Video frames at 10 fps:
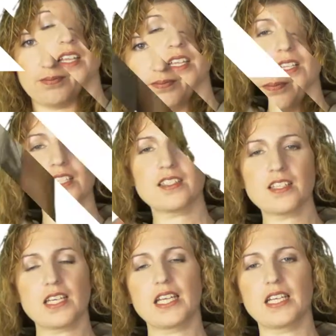Now let's
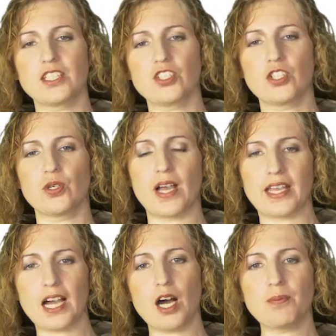dig into a
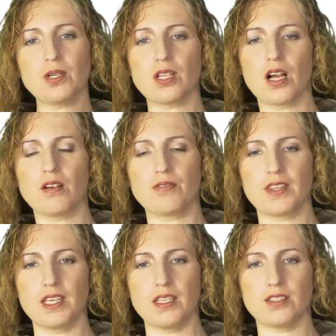couple of
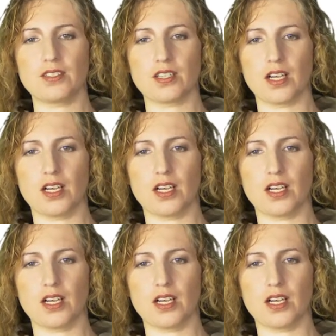these